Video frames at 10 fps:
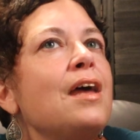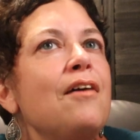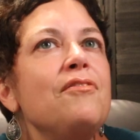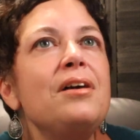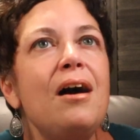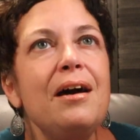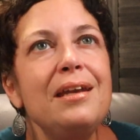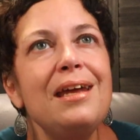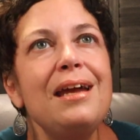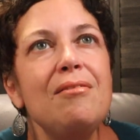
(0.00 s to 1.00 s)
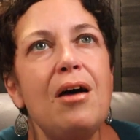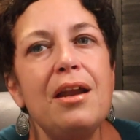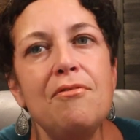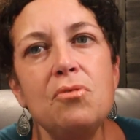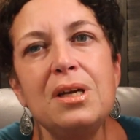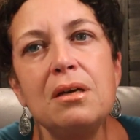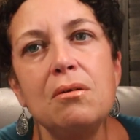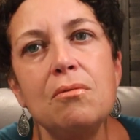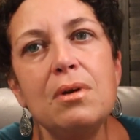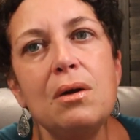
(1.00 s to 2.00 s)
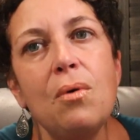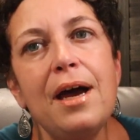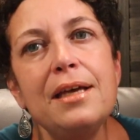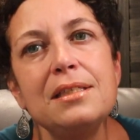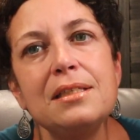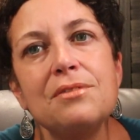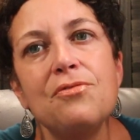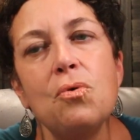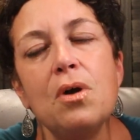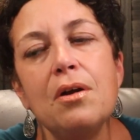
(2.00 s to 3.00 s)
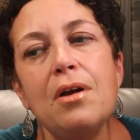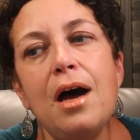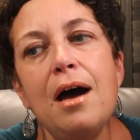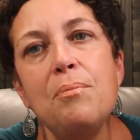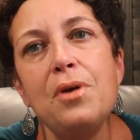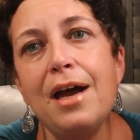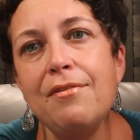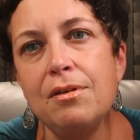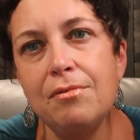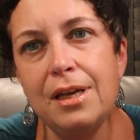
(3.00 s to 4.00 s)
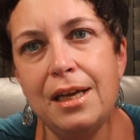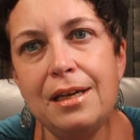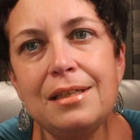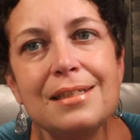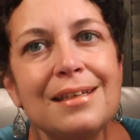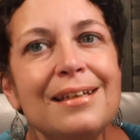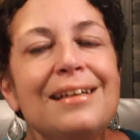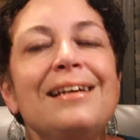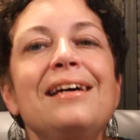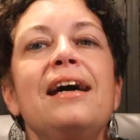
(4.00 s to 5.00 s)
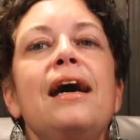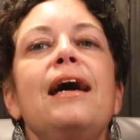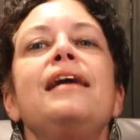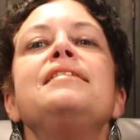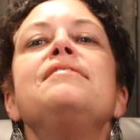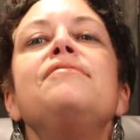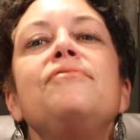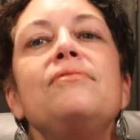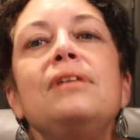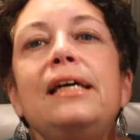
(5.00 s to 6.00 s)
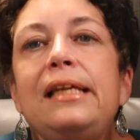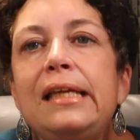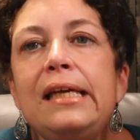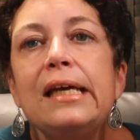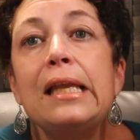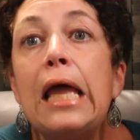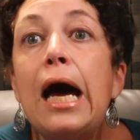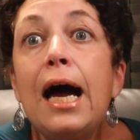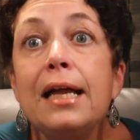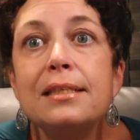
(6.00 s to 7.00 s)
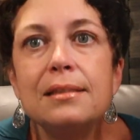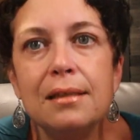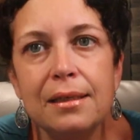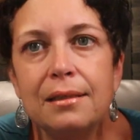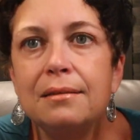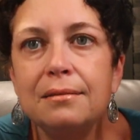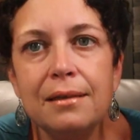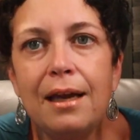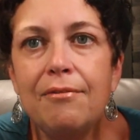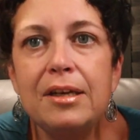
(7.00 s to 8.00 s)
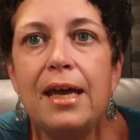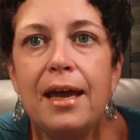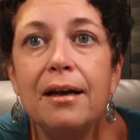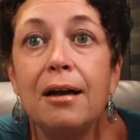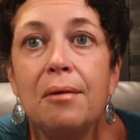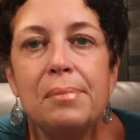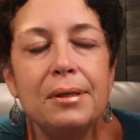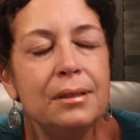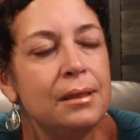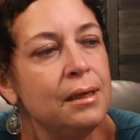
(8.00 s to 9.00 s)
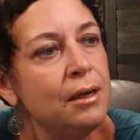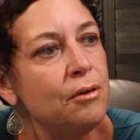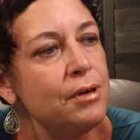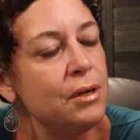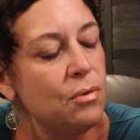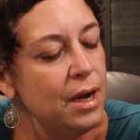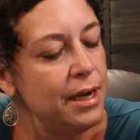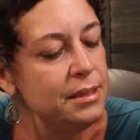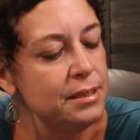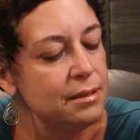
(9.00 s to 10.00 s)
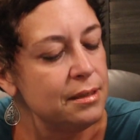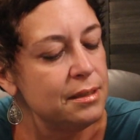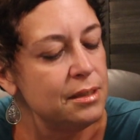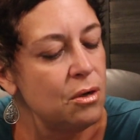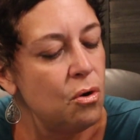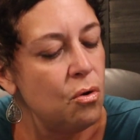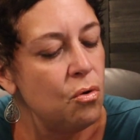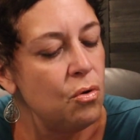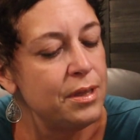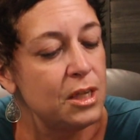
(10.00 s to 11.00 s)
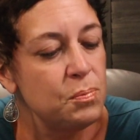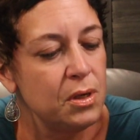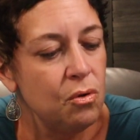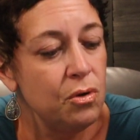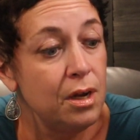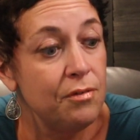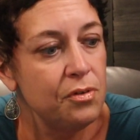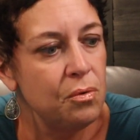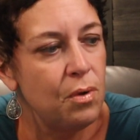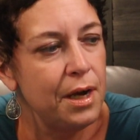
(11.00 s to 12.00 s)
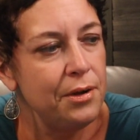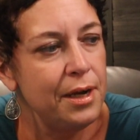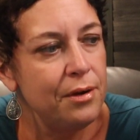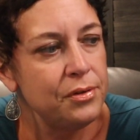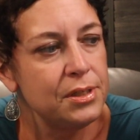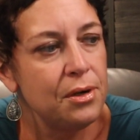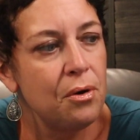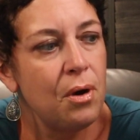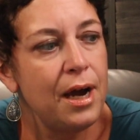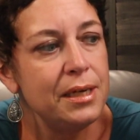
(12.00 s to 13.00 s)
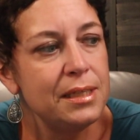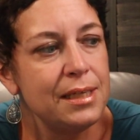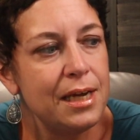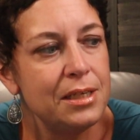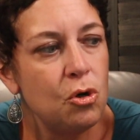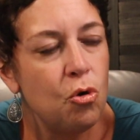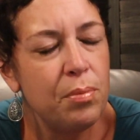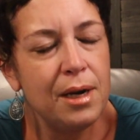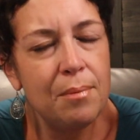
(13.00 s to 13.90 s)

have gotten a lot of re requests for uh, private readings as of lately. A lot, like every day, a couple requests. So, and that's been going on for a while now. So, I decided to open